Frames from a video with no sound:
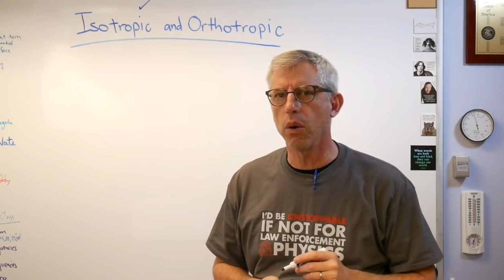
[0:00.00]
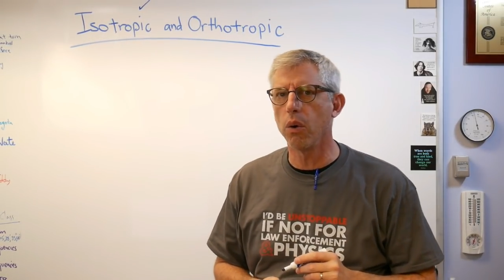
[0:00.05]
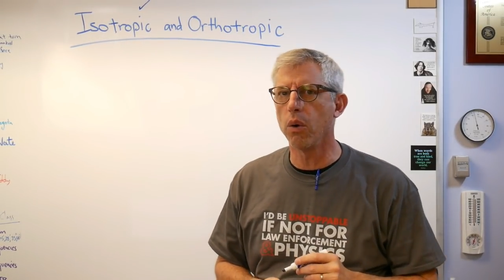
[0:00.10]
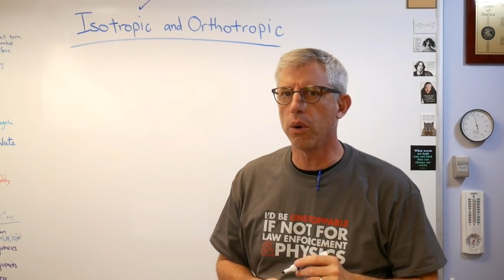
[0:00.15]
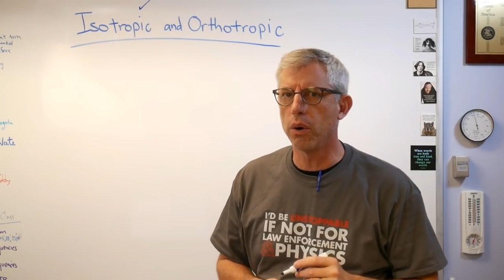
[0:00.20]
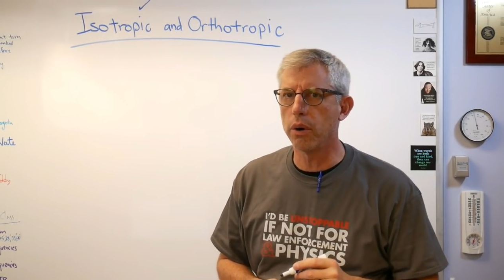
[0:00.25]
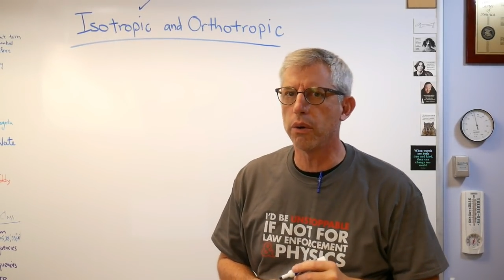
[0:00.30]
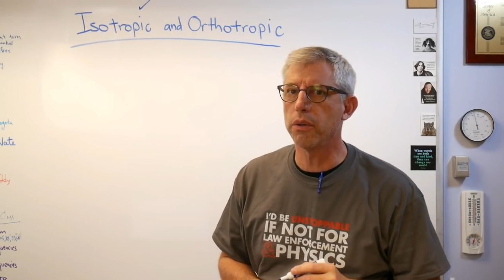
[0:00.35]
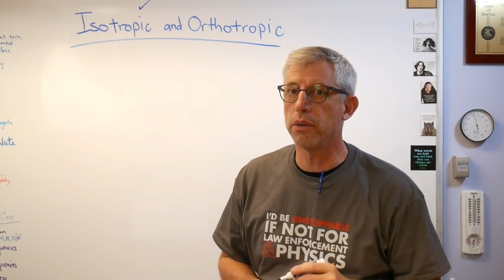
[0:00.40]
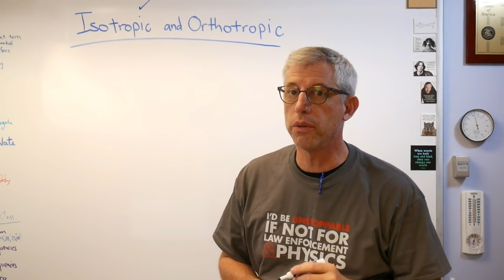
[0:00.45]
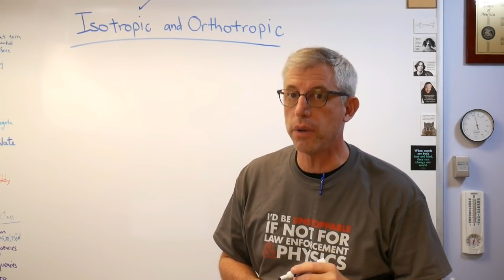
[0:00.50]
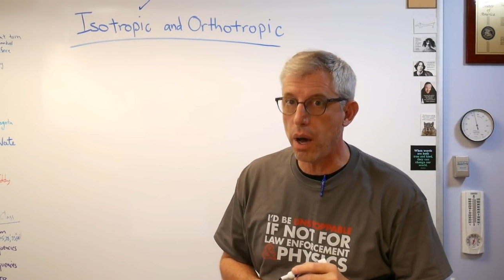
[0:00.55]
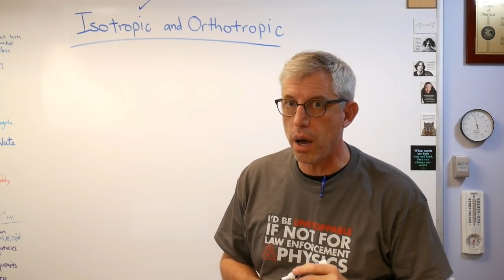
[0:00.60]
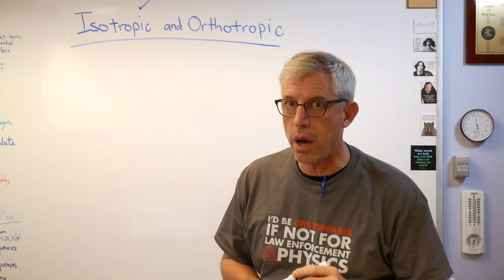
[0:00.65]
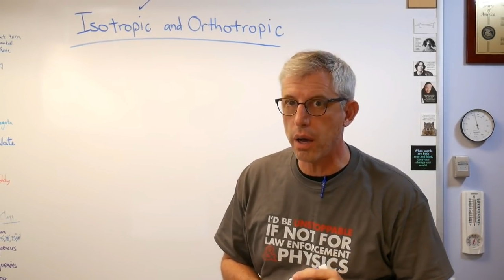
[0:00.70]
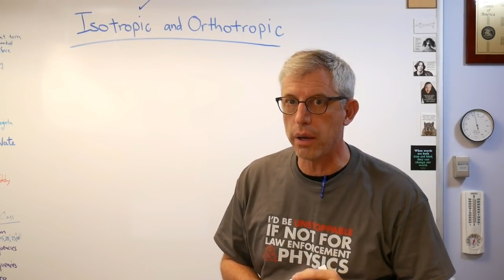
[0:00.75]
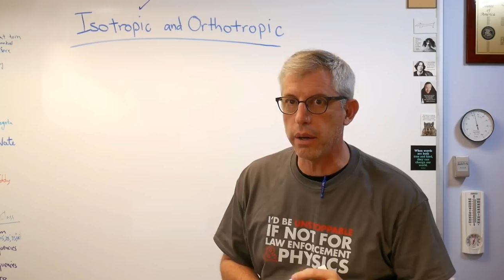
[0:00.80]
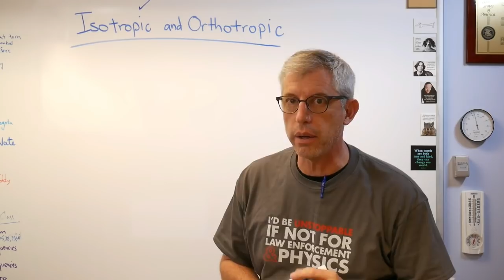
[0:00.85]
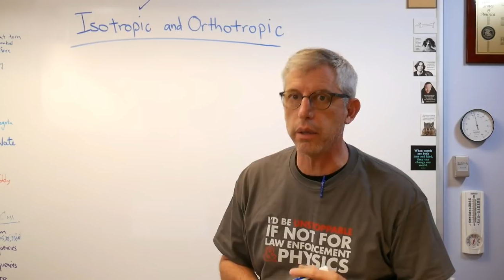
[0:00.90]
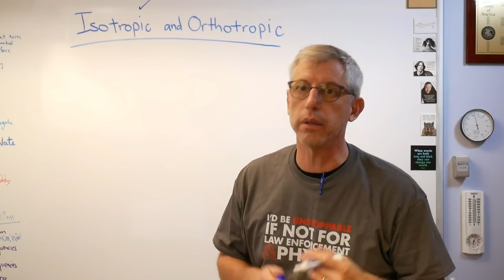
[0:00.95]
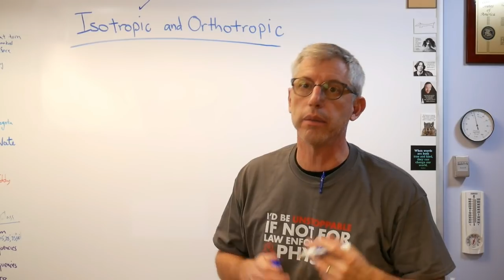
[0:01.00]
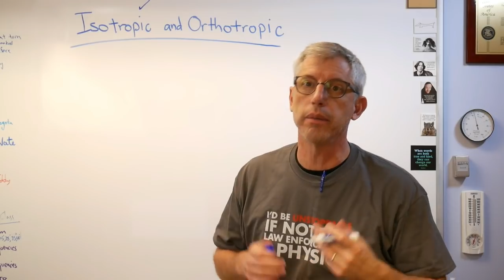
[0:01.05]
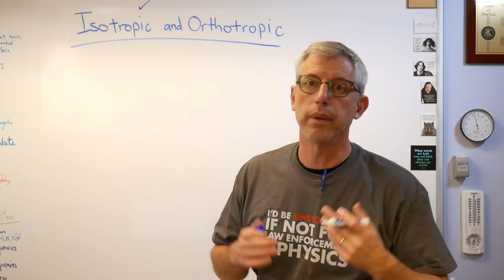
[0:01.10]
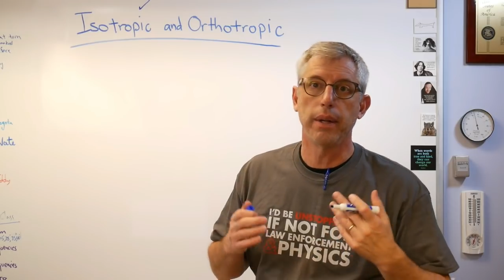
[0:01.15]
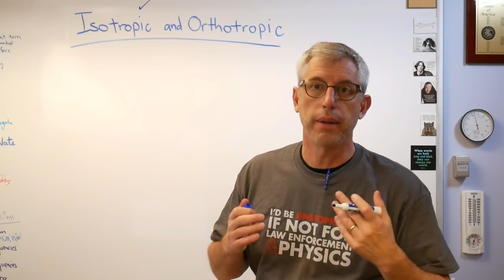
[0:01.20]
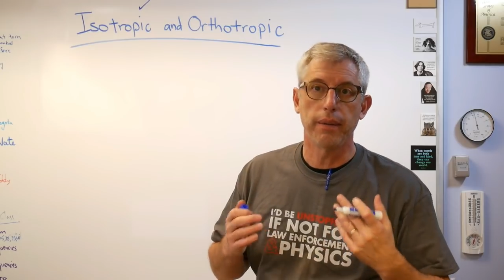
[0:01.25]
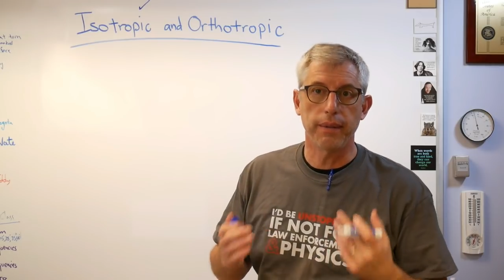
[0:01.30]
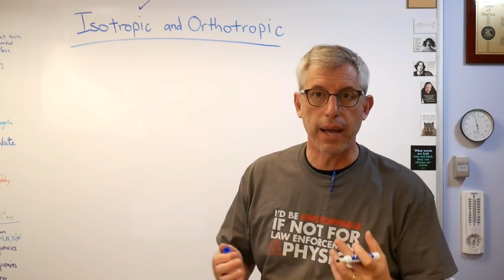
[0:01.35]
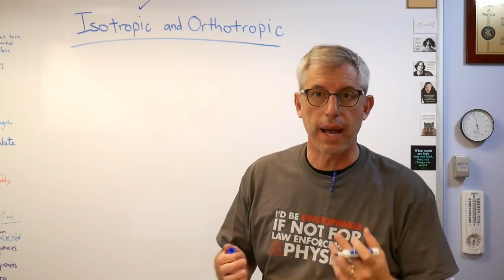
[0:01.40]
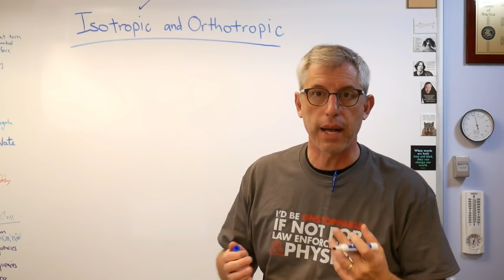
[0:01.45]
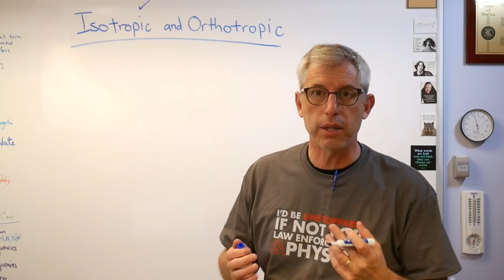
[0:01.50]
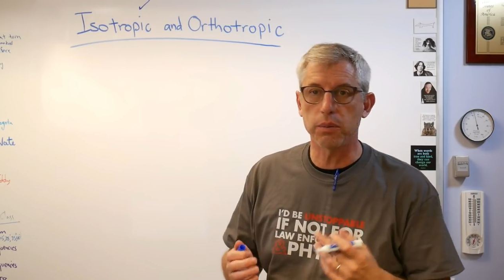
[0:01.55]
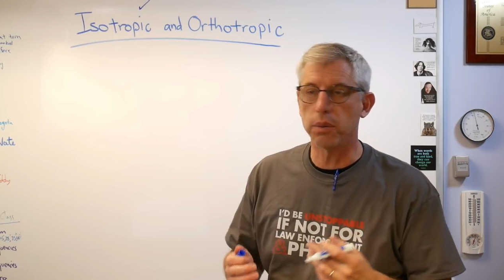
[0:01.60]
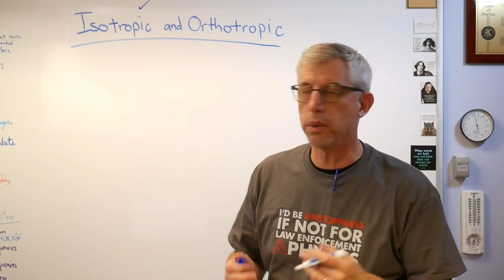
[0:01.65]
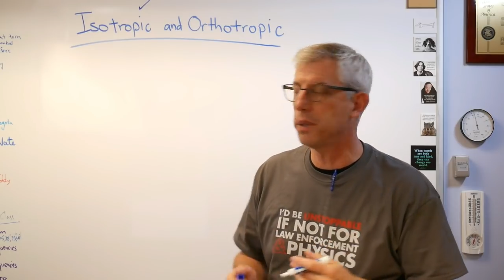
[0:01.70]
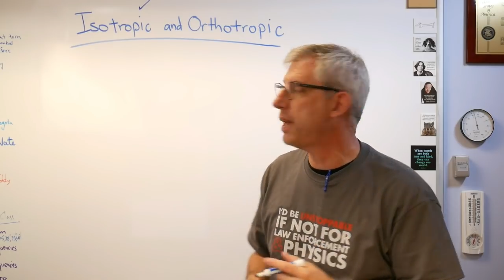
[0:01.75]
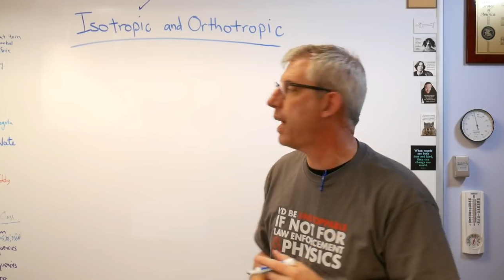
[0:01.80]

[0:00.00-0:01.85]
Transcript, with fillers: orthogonal. That's what